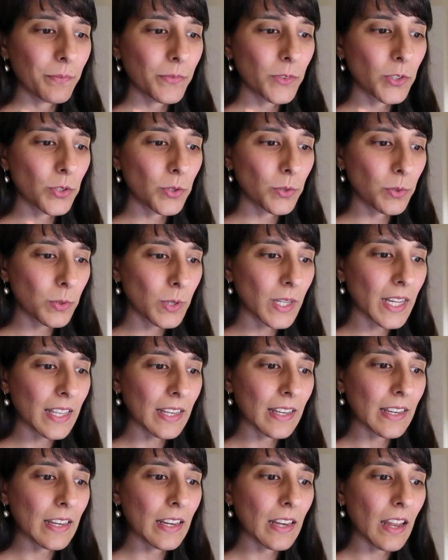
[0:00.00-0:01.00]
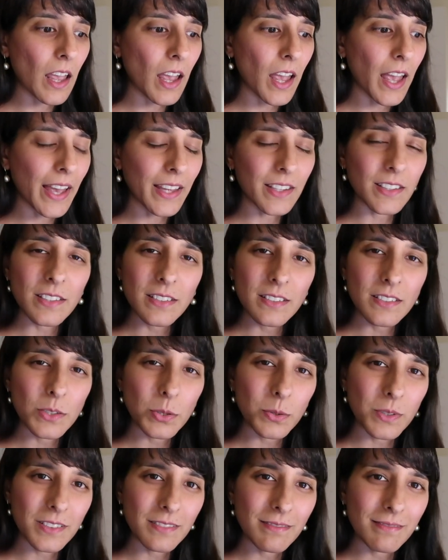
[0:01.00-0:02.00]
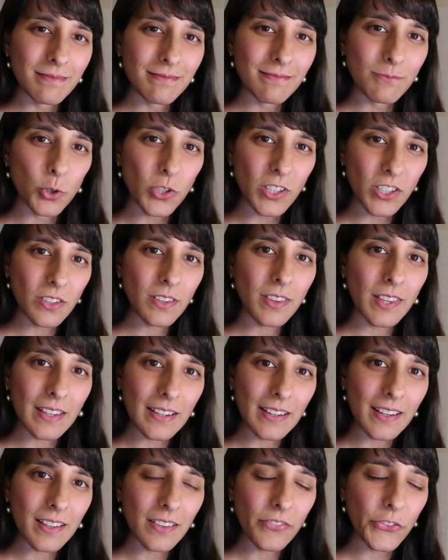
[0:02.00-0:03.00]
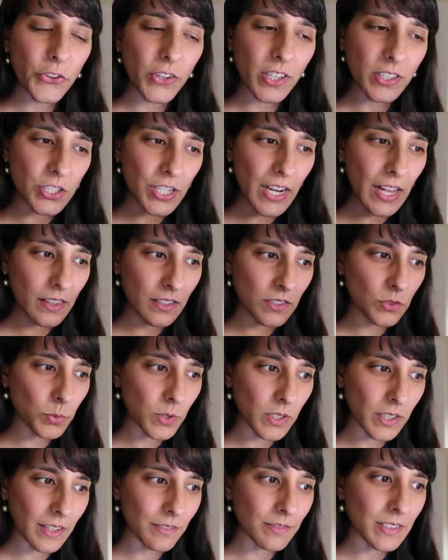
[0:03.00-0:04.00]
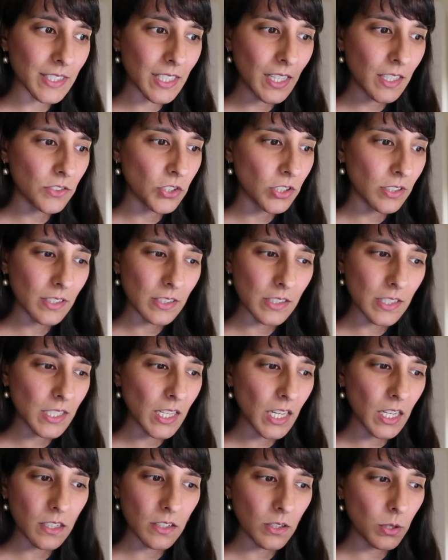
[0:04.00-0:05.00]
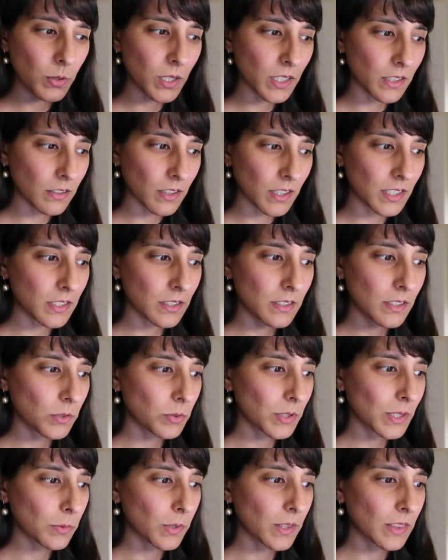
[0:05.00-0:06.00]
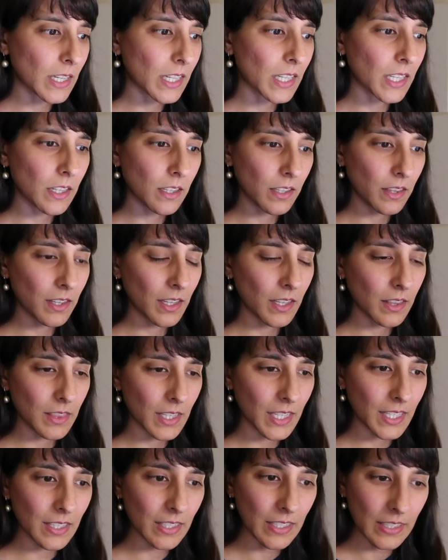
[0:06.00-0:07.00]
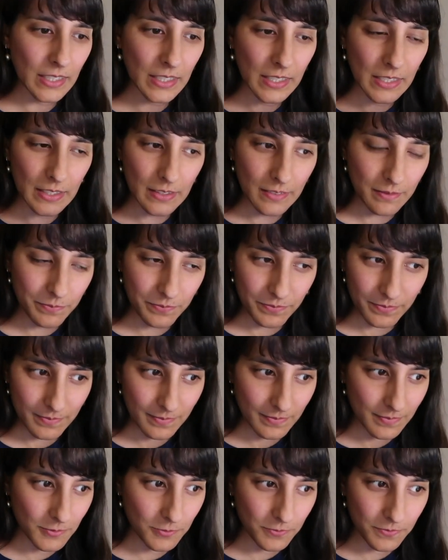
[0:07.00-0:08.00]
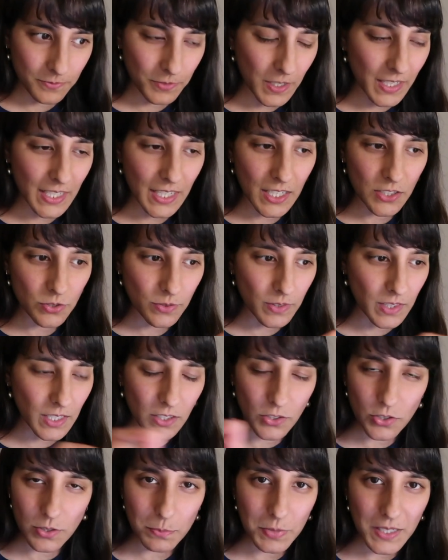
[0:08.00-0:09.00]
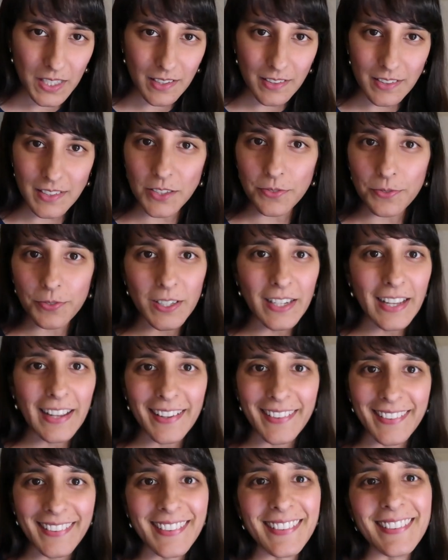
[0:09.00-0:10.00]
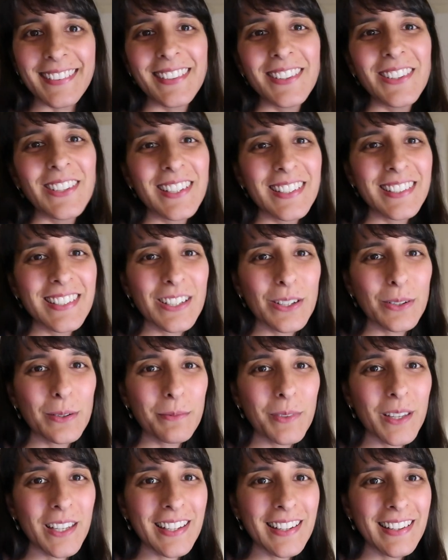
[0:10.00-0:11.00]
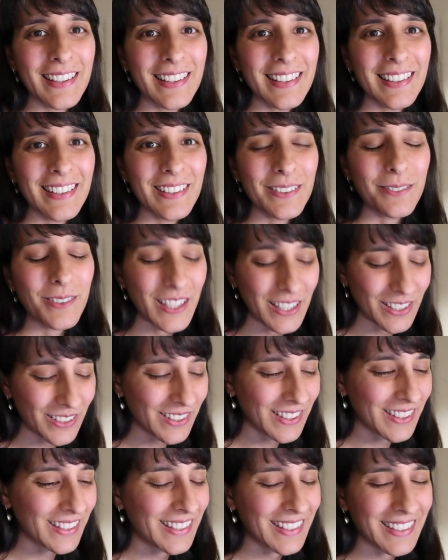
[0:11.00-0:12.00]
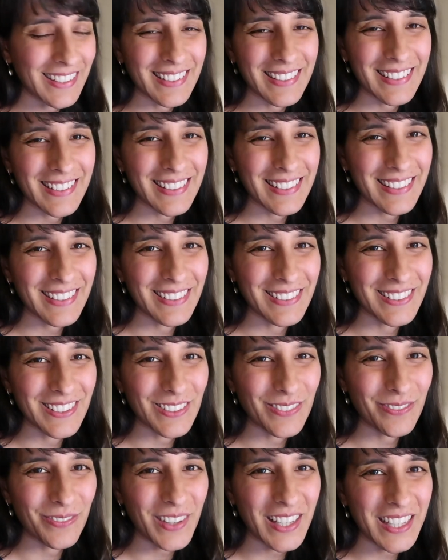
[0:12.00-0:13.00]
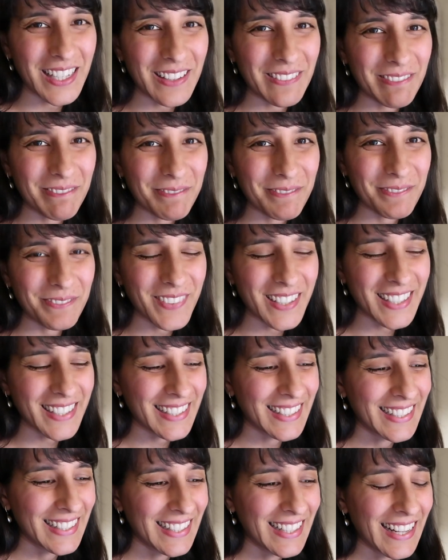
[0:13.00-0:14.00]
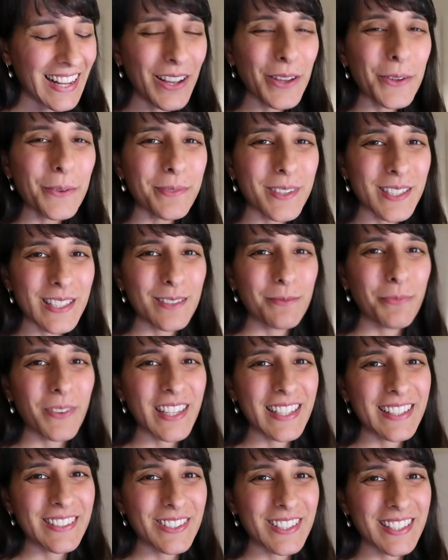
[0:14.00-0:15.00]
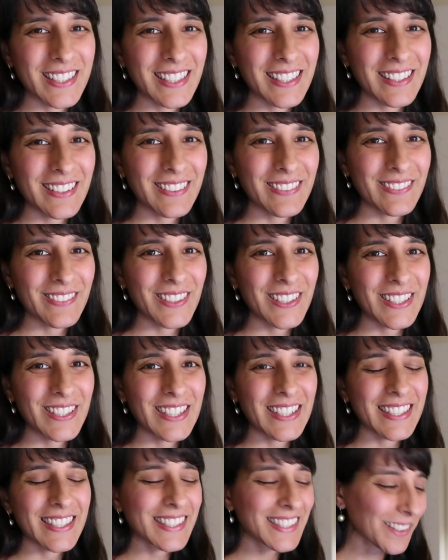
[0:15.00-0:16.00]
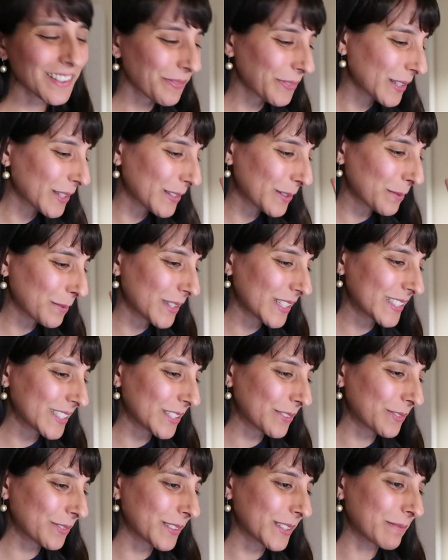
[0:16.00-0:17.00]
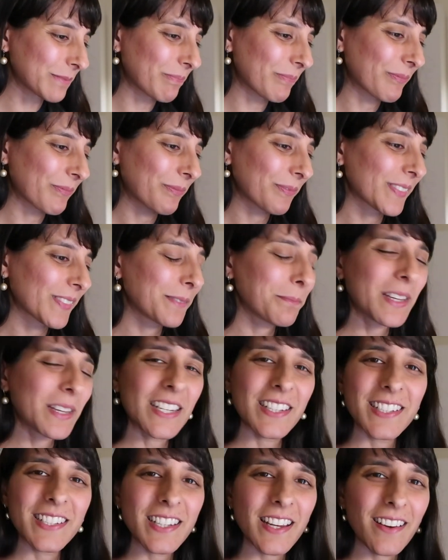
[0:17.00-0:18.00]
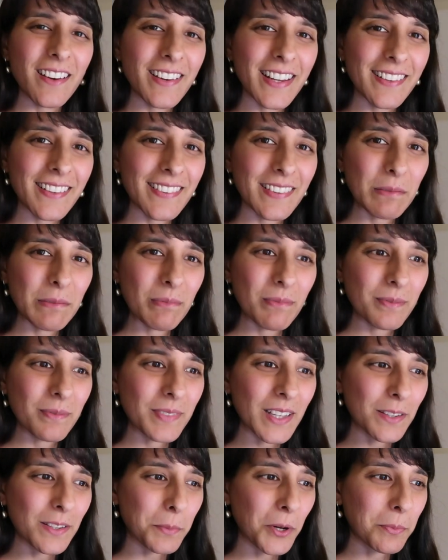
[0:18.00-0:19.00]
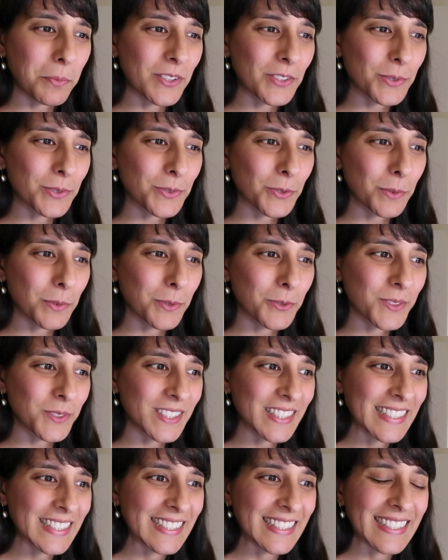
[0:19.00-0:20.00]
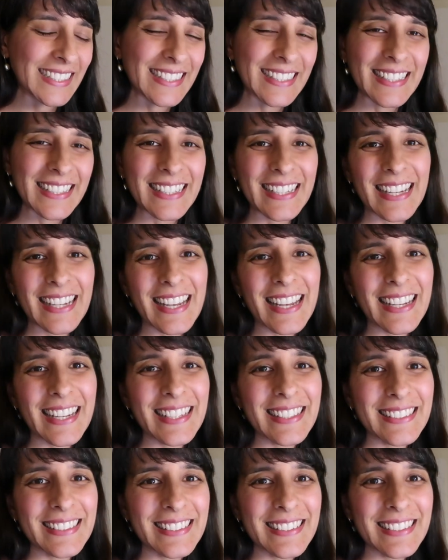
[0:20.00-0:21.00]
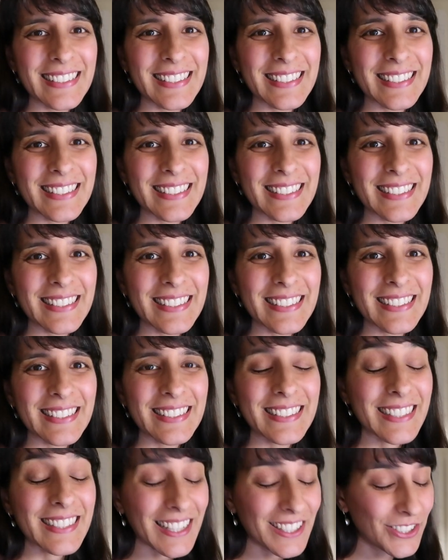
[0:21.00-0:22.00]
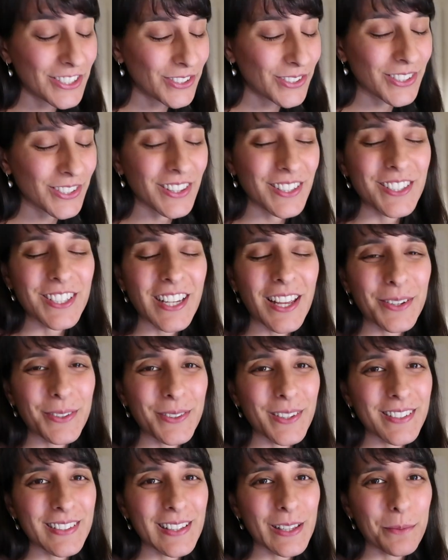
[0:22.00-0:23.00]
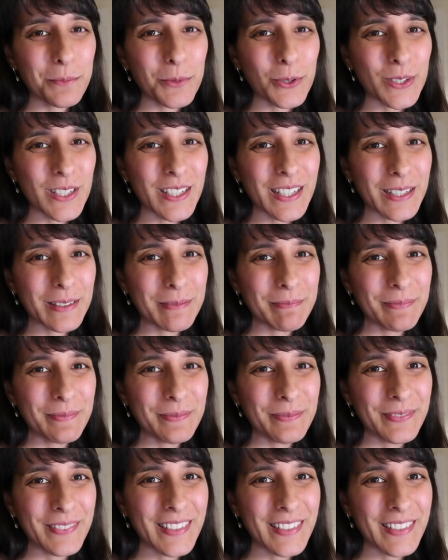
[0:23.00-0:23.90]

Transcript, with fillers: you can add to it what you think, and you can challenge what I've said. You can say, you know what, I disagree with that. I think that financial thing should be in a different house, and you can tell me where you think it should be. But I hope this has been interesting for you guys, something a little bit different, me sharing some experimental scribbles, and stay tuned on the channel, there's a lot more to come.